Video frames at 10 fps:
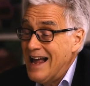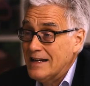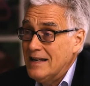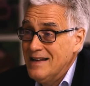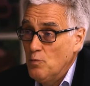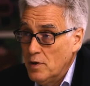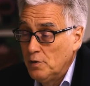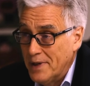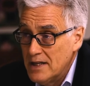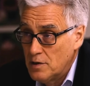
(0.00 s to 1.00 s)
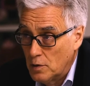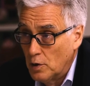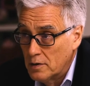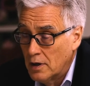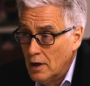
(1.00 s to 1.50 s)
and it will be
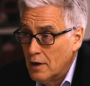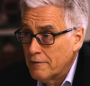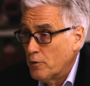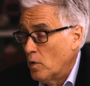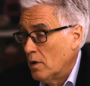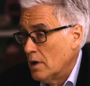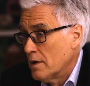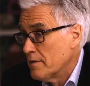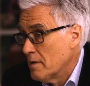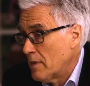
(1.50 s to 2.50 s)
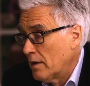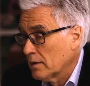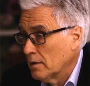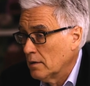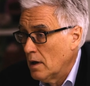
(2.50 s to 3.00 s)
good for the
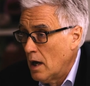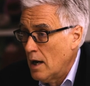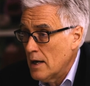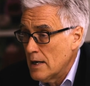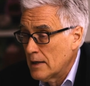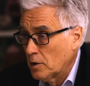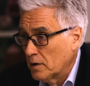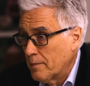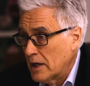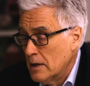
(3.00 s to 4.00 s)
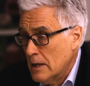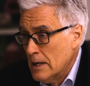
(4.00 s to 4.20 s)
American uh, economy.